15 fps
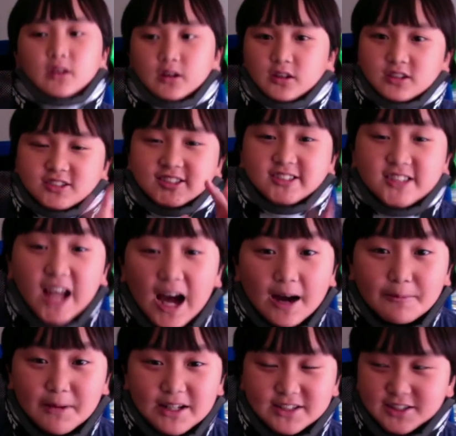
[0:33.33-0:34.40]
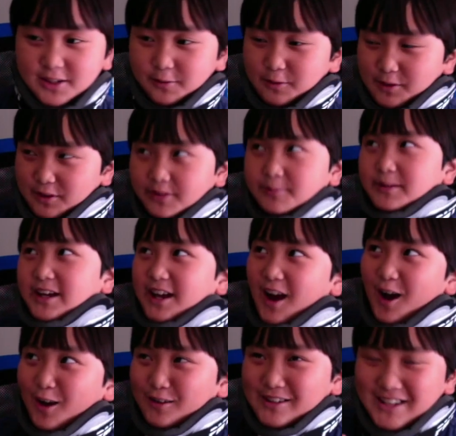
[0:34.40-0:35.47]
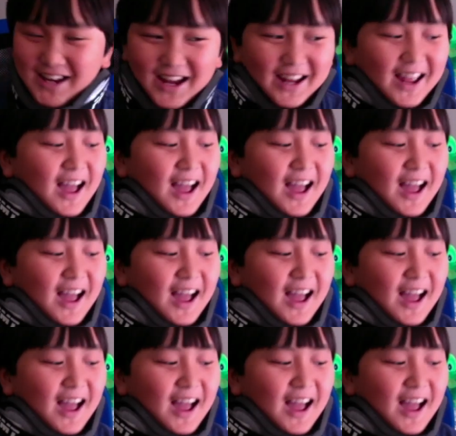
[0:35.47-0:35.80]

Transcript: Stop messing with me, okay?